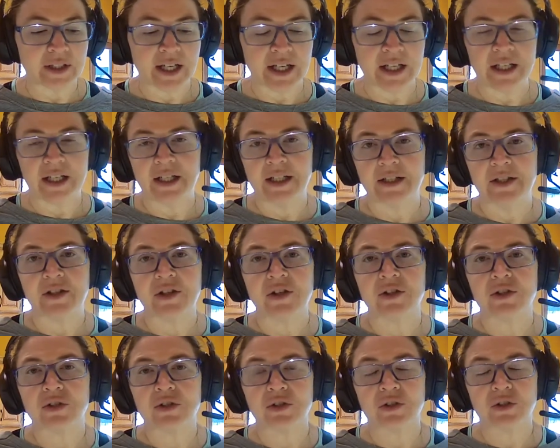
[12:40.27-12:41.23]
and it is
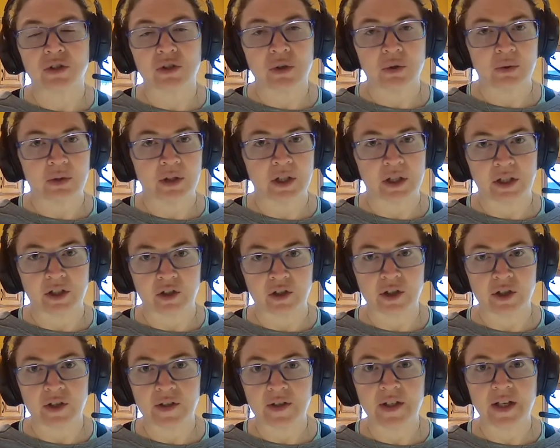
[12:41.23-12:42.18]
so
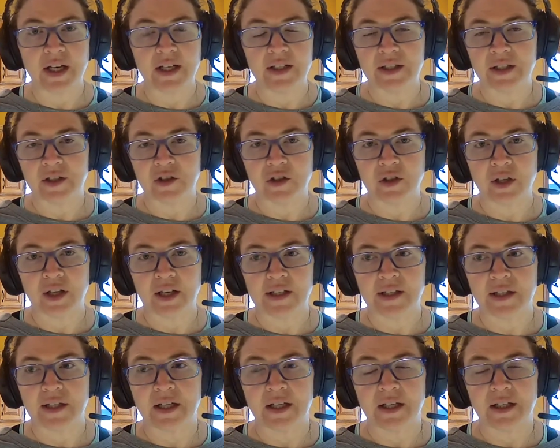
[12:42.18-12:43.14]
delicious and such a nice
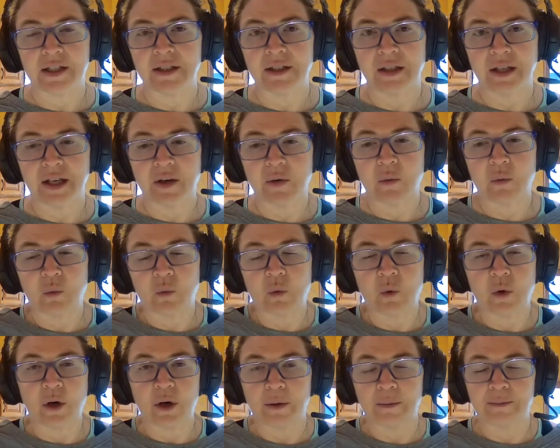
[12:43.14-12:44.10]
thing, like
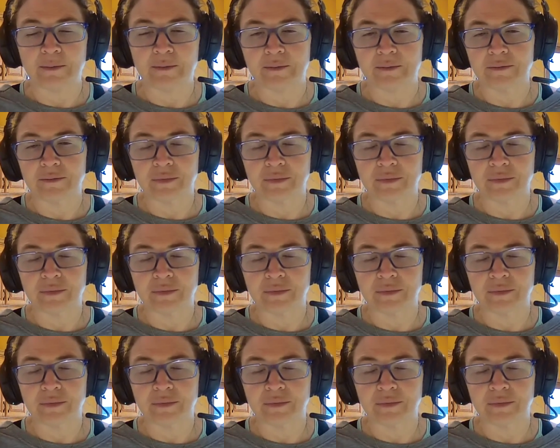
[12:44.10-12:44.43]
warm,